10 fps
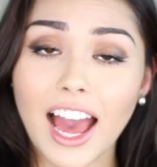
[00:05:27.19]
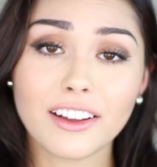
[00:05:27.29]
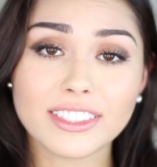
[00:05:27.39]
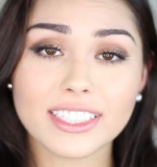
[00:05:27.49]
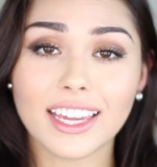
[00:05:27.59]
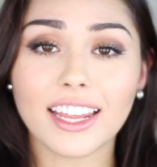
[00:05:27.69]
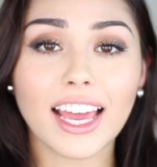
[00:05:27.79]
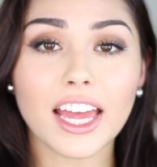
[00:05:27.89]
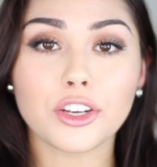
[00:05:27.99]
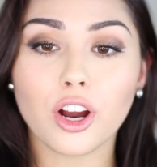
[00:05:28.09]
I have to say it
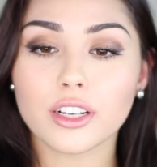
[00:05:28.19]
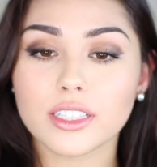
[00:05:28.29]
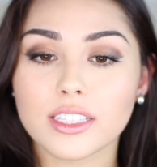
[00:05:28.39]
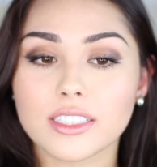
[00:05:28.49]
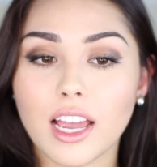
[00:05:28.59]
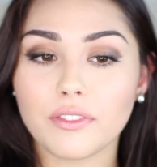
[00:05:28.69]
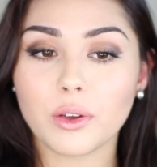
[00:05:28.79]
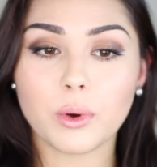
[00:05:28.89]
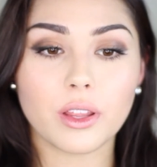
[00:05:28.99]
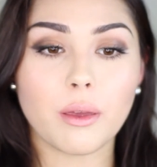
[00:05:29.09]
again, NARS is
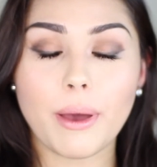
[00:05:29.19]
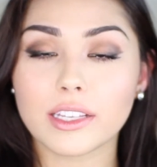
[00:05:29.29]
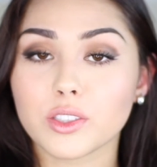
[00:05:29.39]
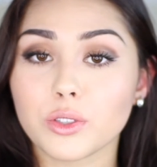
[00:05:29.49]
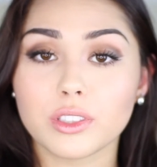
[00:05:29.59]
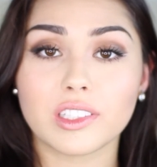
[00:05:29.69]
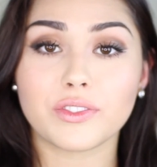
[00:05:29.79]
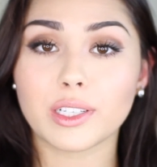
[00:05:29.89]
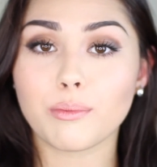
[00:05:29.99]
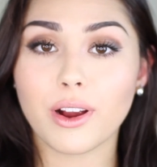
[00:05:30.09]
definitely one of the best
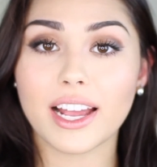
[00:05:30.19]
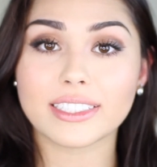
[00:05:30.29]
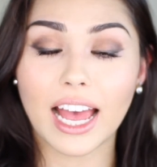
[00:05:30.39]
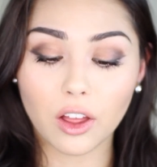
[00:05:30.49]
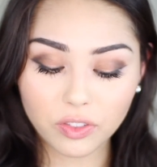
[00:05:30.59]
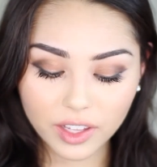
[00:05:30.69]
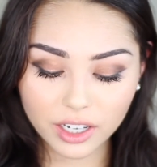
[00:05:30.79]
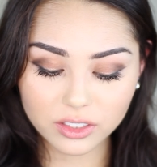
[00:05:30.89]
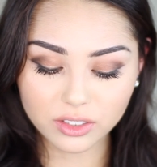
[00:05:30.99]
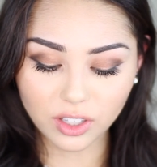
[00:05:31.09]
cruelty-free brands out
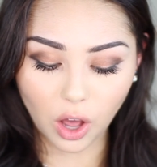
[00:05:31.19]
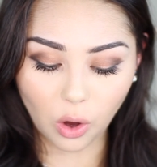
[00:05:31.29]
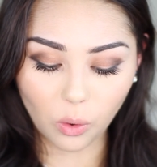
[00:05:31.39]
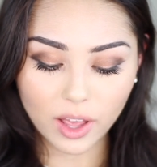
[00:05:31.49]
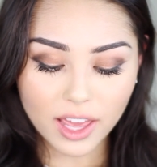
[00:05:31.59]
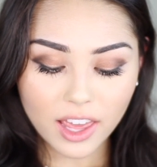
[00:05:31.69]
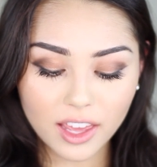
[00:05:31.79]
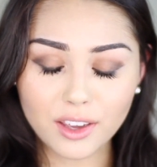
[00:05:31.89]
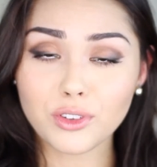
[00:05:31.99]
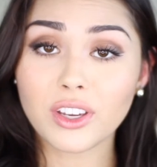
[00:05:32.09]
there. So
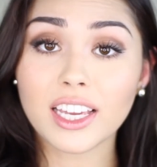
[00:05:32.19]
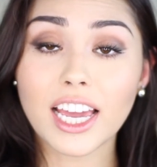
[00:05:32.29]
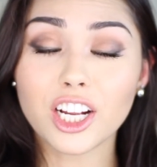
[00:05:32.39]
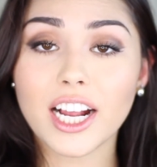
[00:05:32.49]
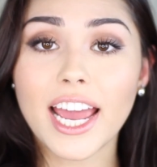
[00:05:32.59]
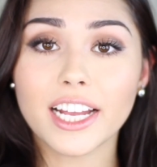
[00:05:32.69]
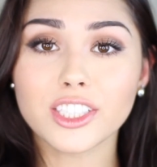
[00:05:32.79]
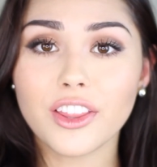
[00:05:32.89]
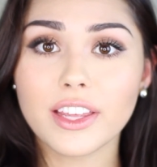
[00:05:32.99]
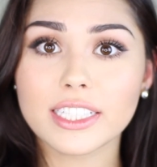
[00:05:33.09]
if you can get your
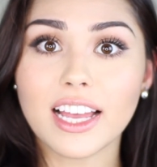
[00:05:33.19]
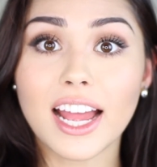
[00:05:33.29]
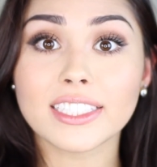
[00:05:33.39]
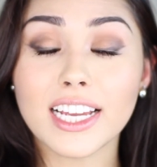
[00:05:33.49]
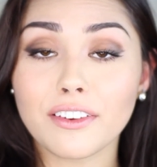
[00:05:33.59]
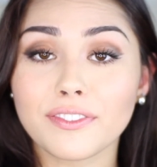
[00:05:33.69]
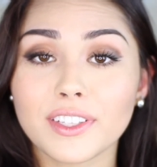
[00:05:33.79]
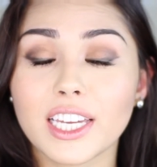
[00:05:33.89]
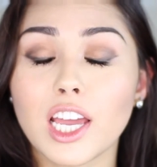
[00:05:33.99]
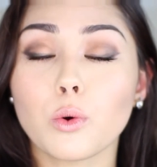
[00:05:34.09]
hands on this, I
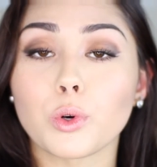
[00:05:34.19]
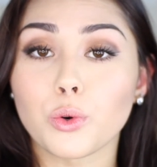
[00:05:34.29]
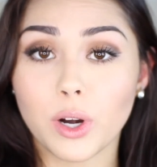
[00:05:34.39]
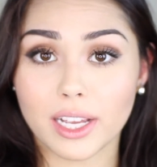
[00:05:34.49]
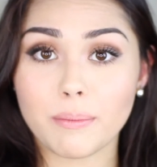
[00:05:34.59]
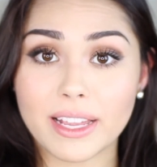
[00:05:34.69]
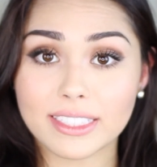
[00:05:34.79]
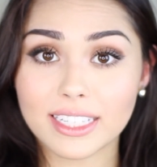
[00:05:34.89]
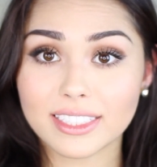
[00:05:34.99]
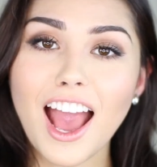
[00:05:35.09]
definitely would recommend
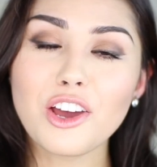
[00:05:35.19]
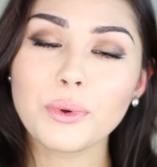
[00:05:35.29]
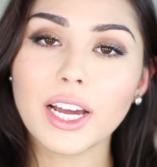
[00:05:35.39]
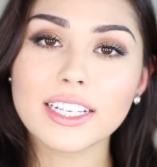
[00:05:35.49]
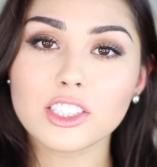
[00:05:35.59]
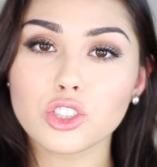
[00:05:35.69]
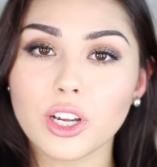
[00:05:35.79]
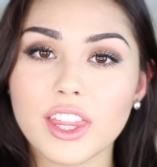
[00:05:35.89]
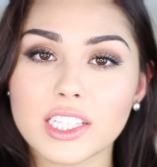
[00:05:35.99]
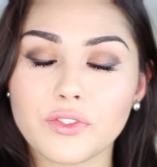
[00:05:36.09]
it. I hope you guys
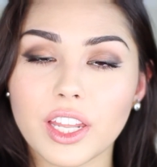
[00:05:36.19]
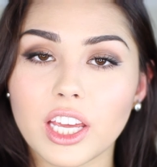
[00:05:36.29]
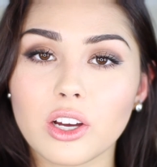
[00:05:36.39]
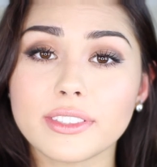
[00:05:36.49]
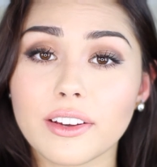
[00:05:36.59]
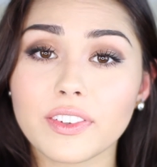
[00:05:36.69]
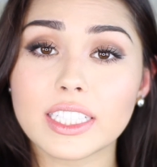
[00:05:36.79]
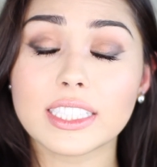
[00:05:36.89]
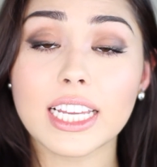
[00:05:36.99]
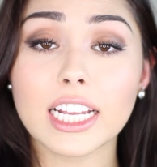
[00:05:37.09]
enjoyed this video. Definitely
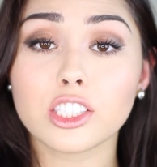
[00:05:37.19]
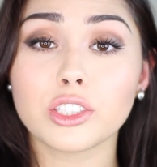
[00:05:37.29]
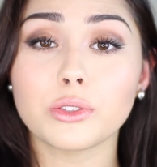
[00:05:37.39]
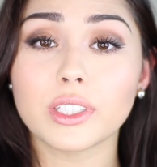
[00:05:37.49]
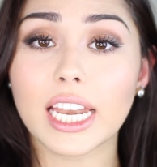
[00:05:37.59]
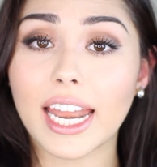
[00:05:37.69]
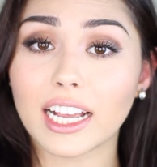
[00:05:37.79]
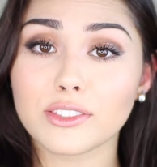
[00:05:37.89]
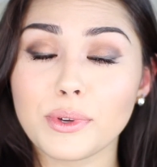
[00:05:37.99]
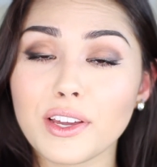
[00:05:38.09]
stay tuned
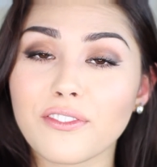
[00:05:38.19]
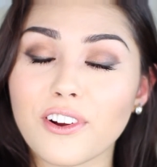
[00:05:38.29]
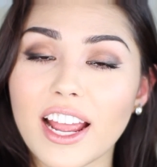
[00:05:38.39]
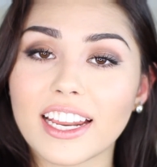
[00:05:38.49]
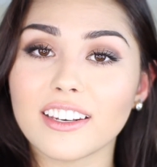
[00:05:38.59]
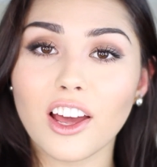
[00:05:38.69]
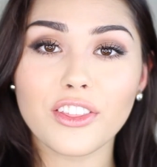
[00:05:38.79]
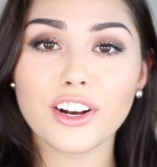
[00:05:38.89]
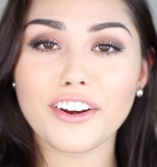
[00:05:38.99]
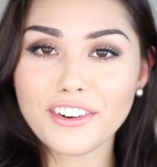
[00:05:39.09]
next week for
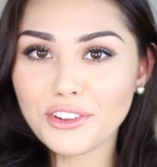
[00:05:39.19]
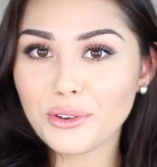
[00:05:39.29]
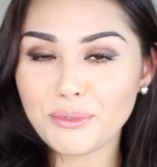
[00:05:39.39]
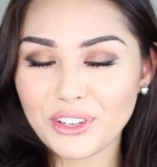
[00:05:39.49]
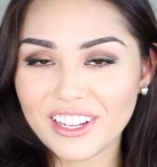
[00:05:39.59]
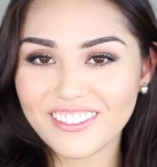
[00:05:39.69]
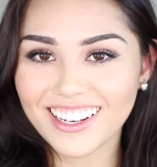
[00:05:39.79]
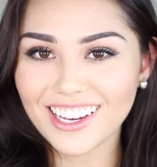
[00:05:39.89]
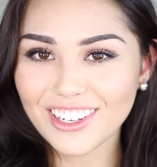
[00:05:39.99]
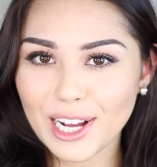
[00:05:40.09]
another new beauty
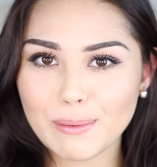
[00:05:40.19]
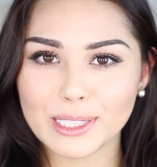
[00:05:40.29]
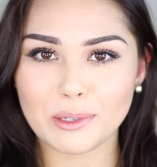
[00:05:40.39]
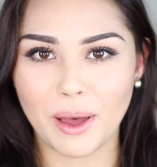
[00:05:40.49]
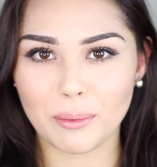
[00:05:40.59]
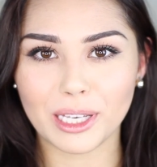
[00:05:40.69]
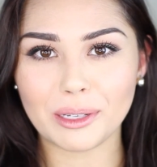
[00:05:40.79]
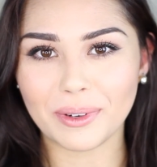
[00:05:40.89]
video coming to My Beauty